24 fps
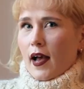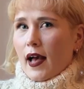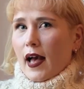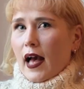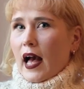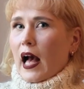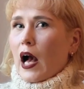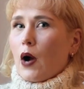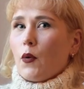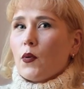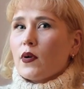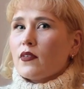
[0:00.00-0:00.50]

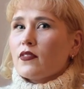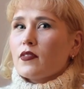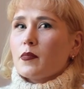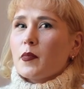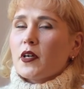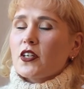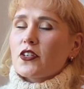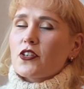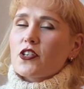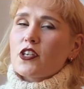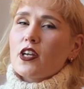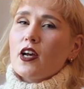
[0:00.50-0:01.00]
However
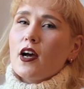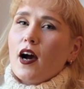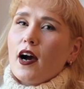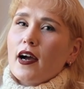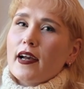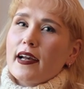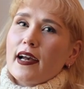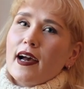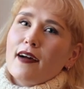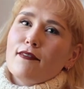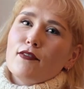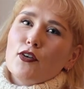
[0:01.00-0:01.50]
much I
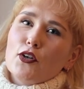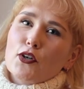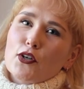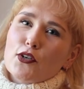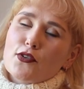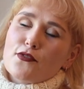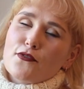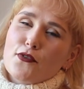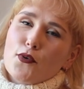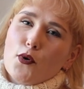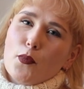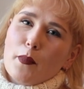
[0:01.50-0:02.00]
have
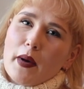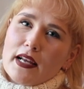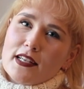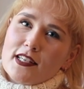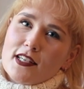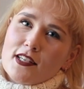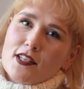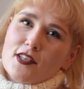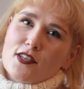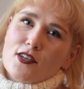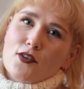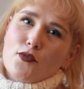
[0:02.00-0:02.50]
looked for
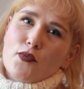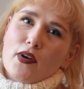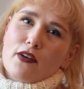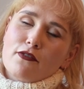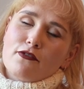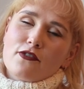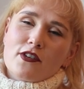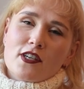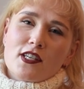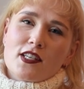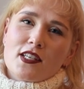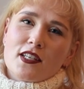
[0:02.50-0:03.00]
patterns and
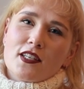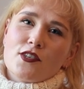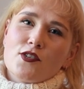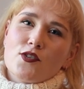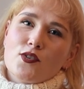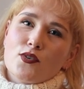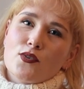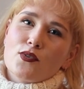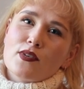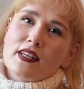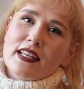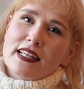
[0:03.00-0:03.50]
references
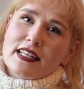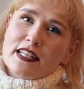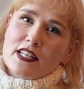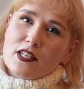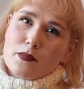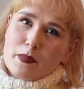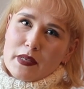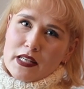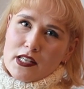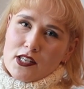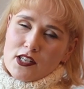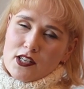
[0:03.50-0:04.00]
to knit
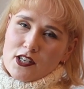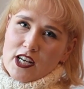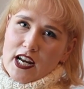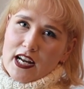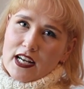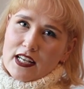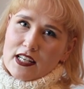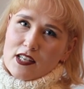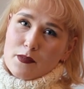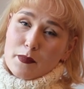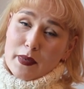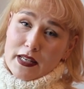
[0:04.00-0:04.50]
Spencer
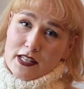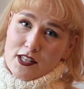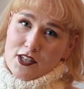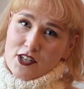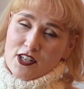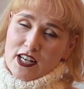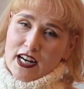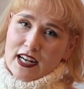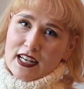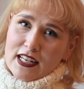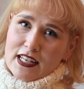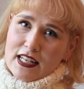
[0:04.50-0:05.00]

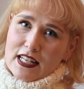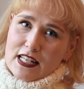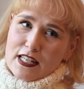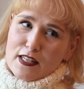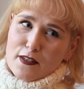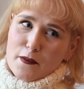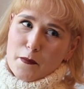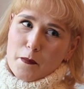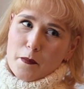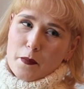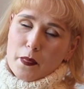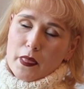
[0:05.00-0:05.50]

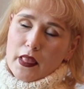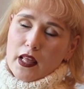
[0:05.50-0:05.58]
jackets,